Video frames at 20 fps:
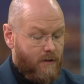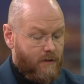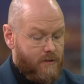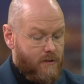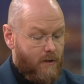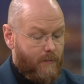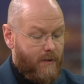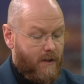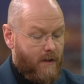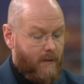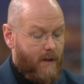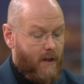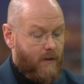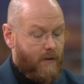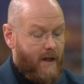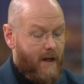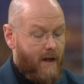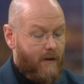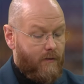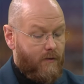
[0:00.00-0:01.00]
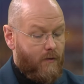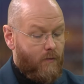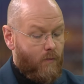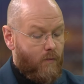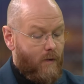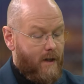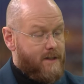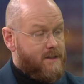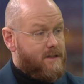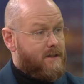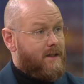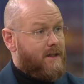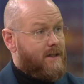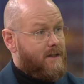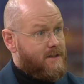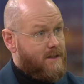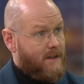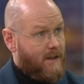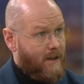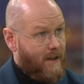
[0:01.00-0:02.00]
on topic about how the West
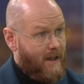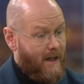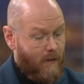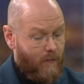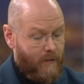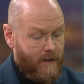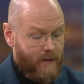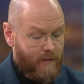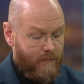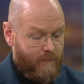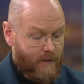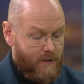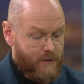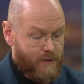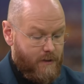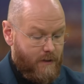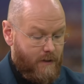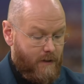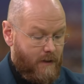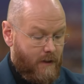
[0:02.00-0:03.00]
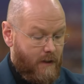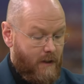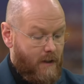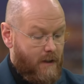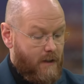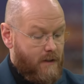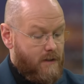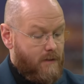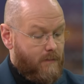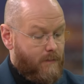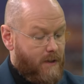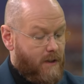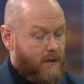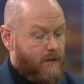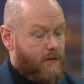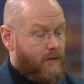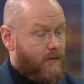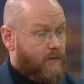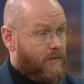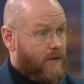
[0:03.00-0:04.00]
is allowing Russia to
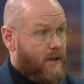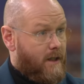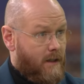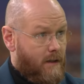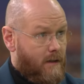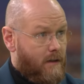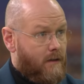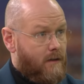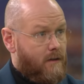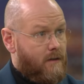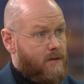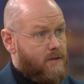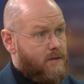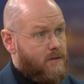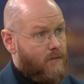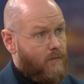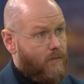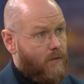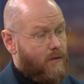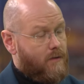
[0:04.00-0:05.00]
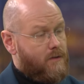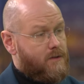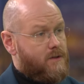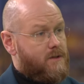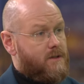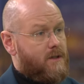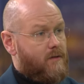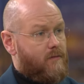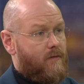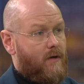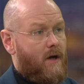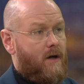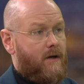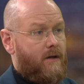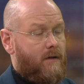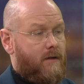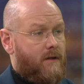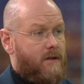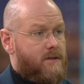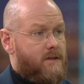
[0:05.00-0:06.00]
beat Ukraine. So, what could you say
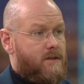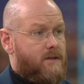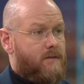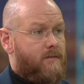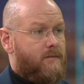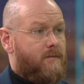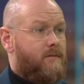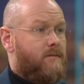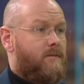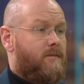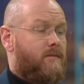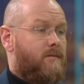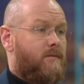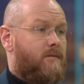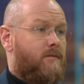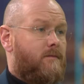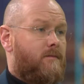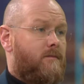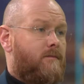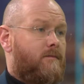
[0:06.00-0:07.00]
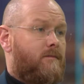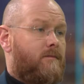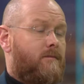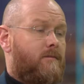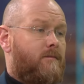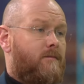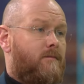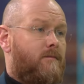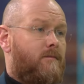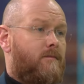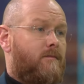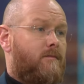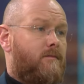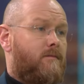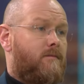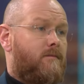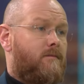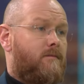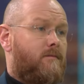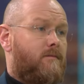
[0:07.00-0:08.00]
regarding this? I would say that
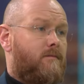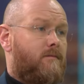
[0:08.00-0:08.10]
this,